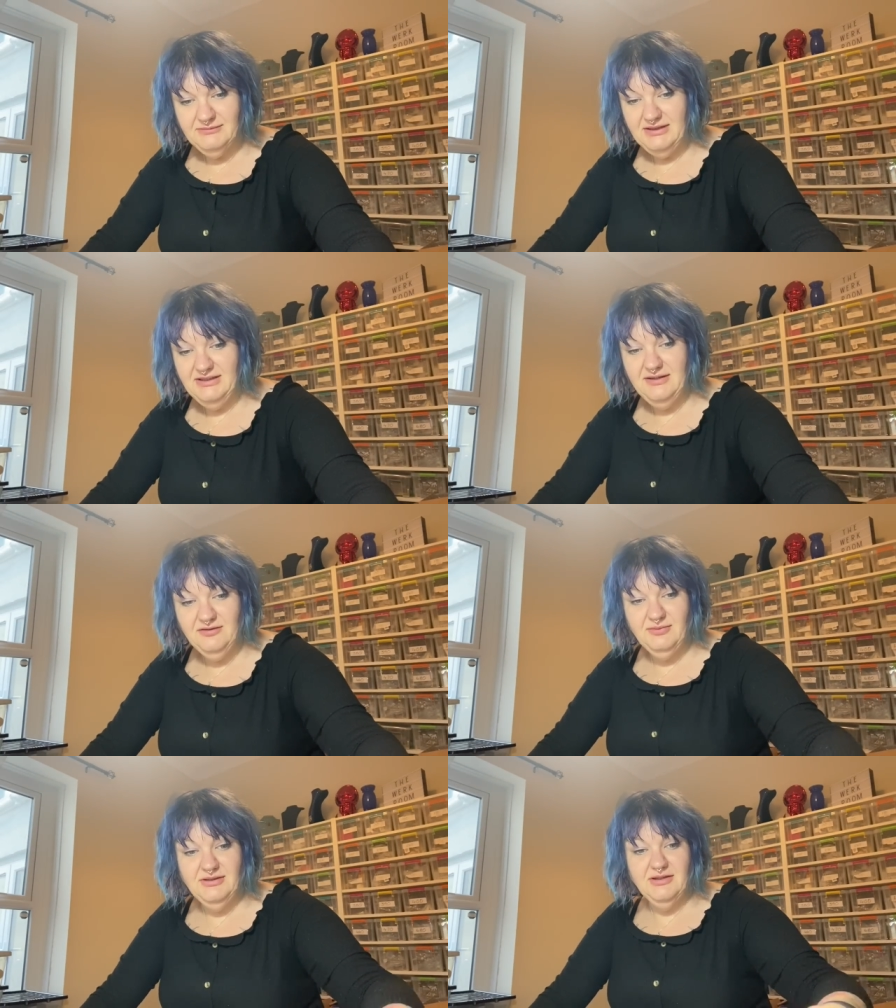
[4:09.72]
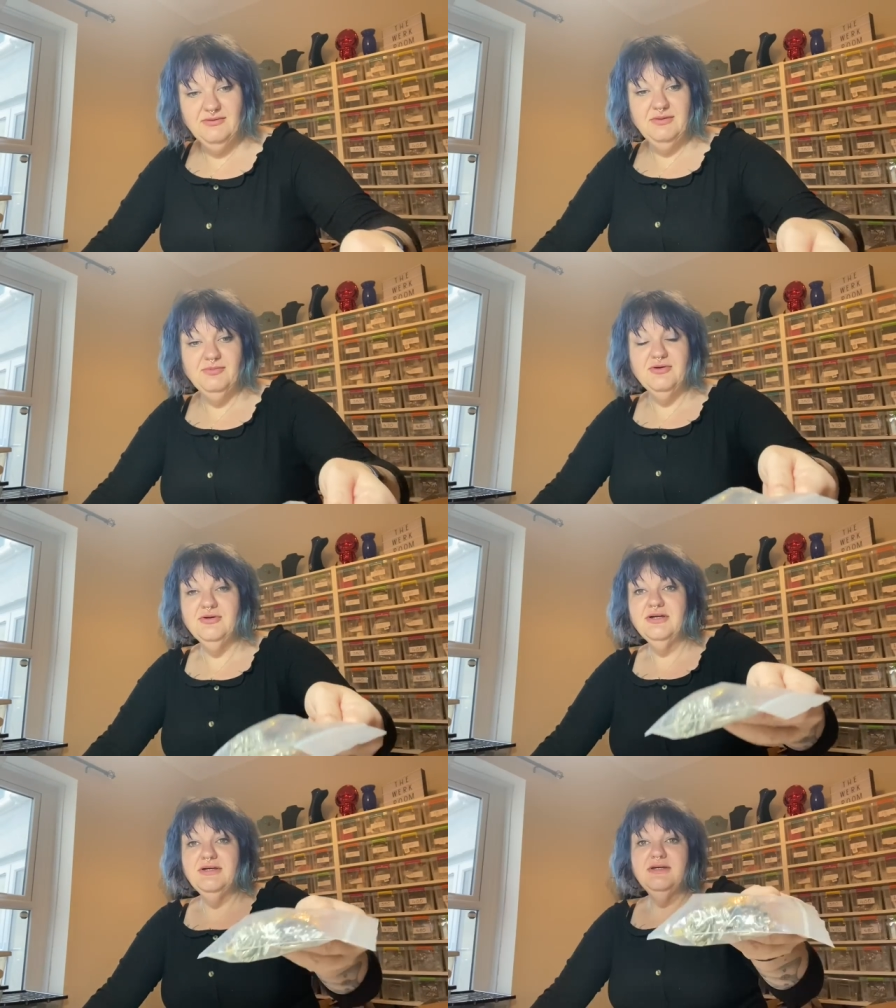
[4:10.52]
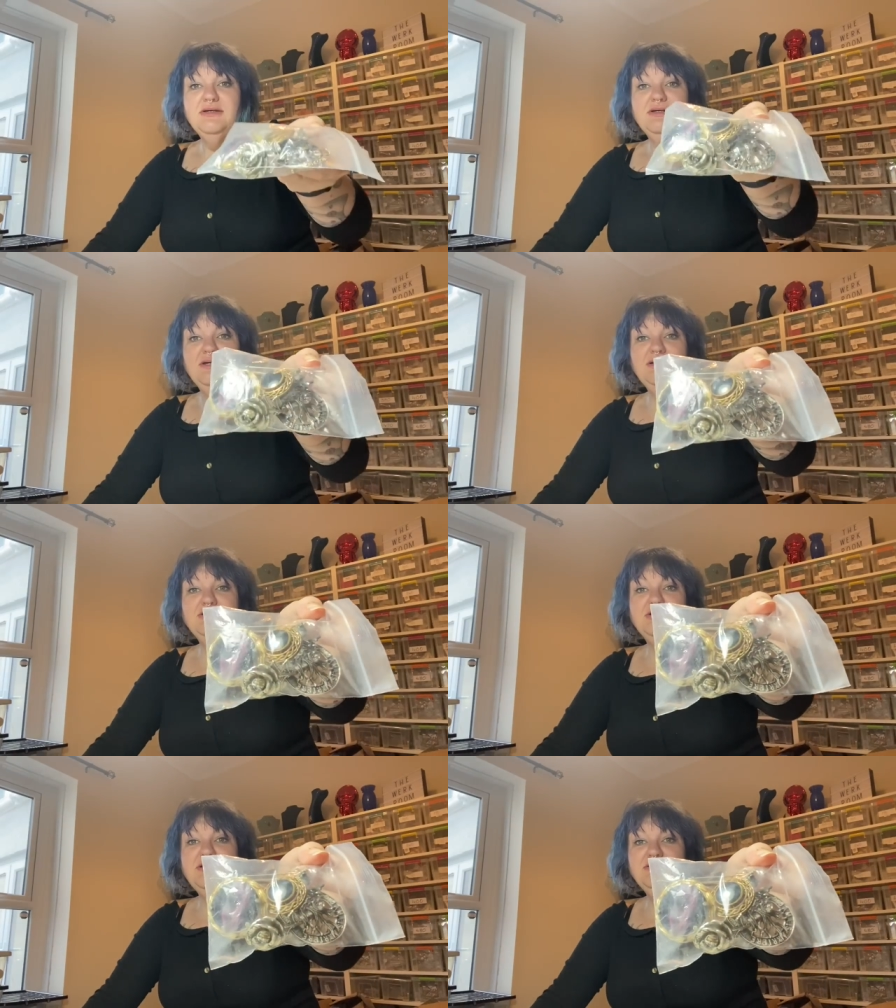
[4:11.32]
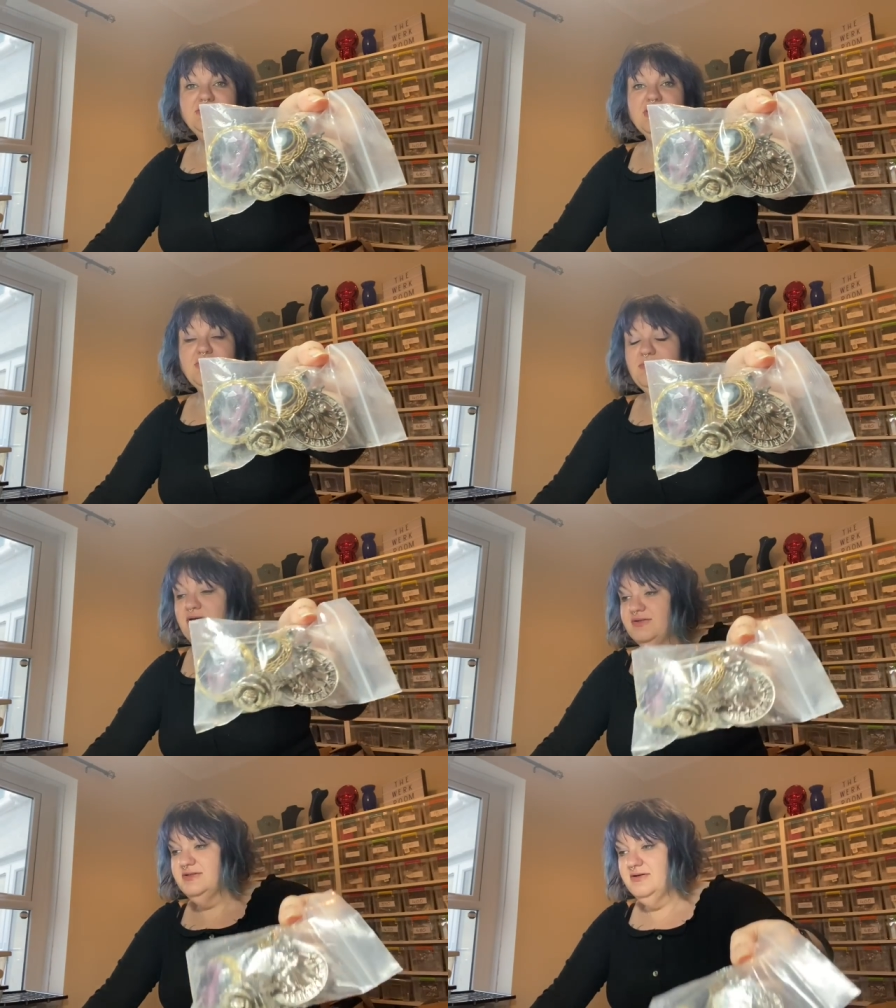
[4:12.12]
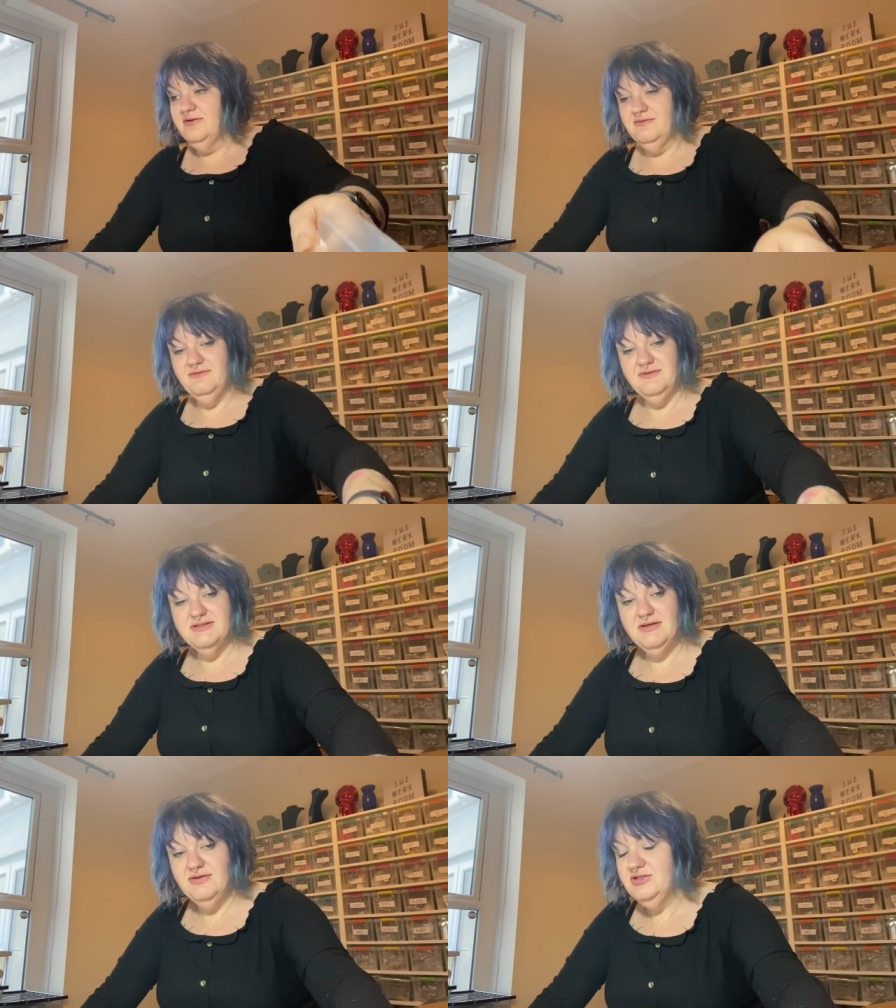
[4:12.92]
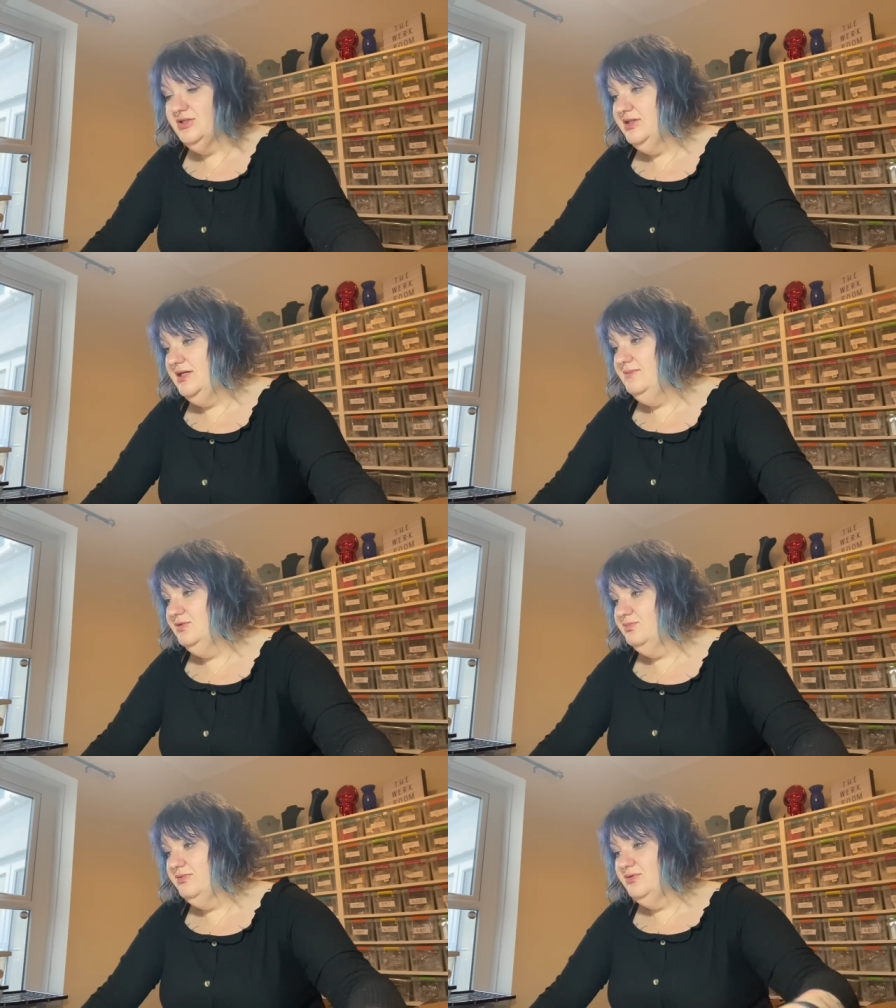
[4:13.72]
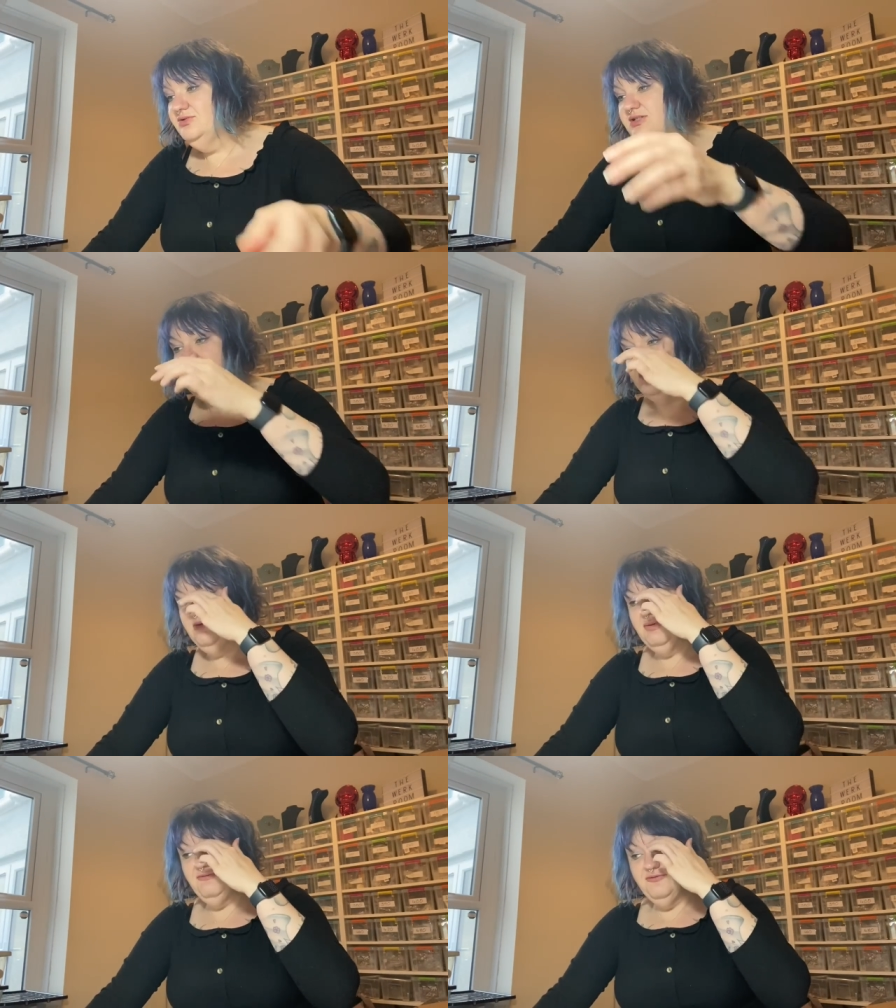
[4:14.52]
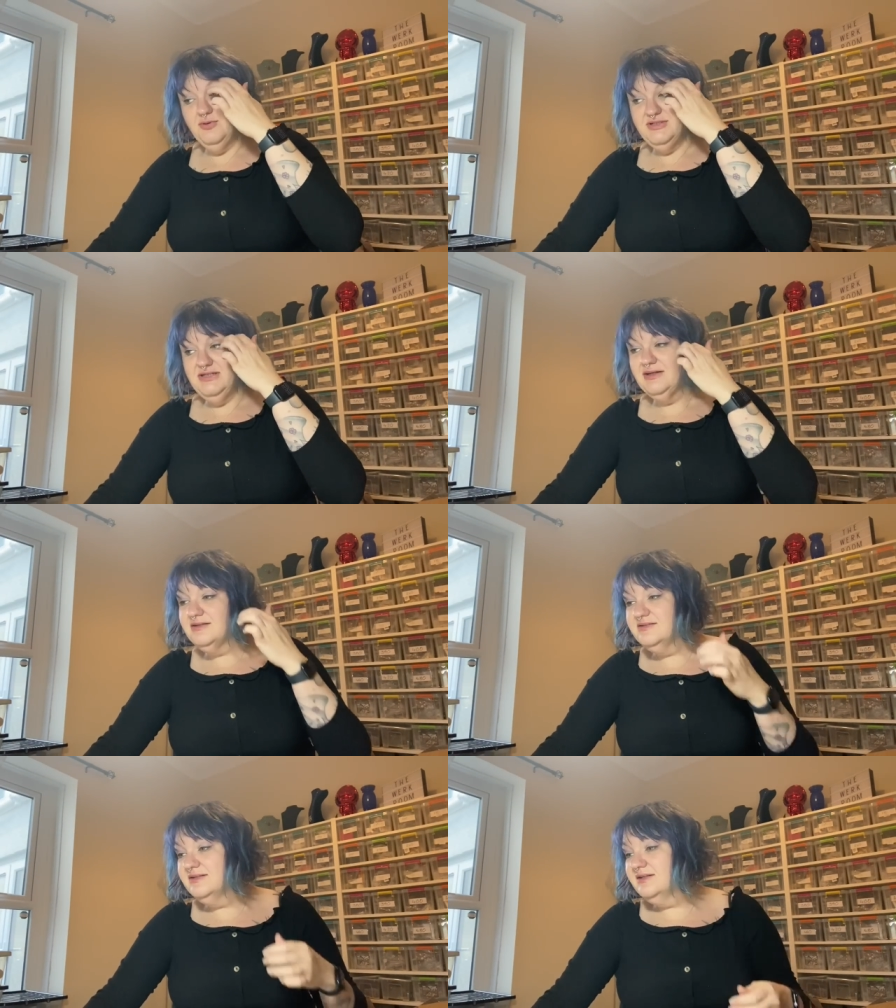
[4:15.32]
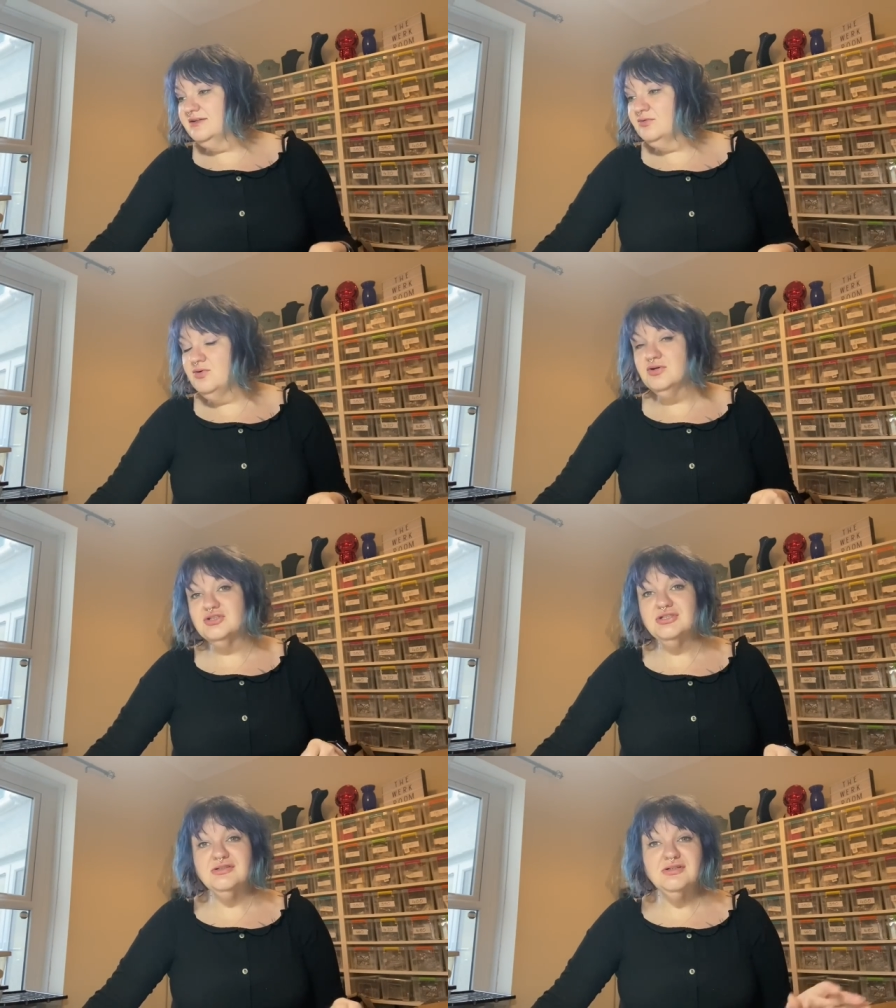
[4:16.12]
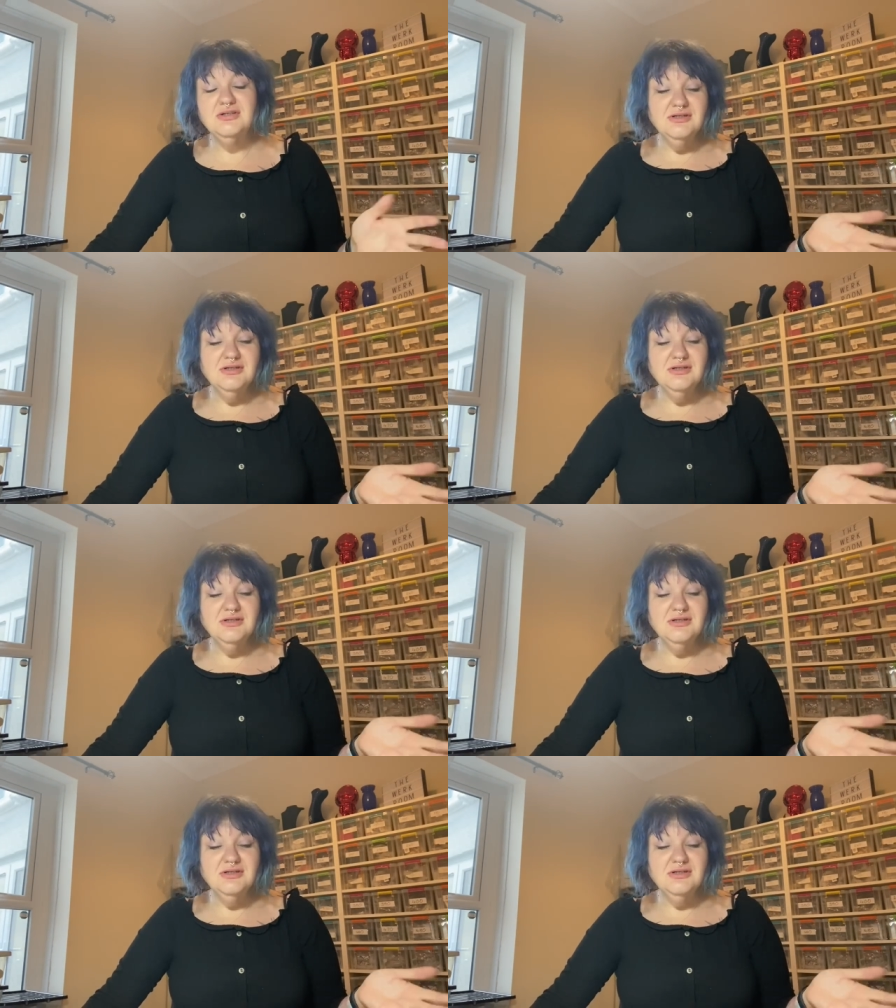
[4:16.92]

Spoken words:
Another one going abroad. Little job lot of Scottish themed brooches there. Went £14.99 at auction.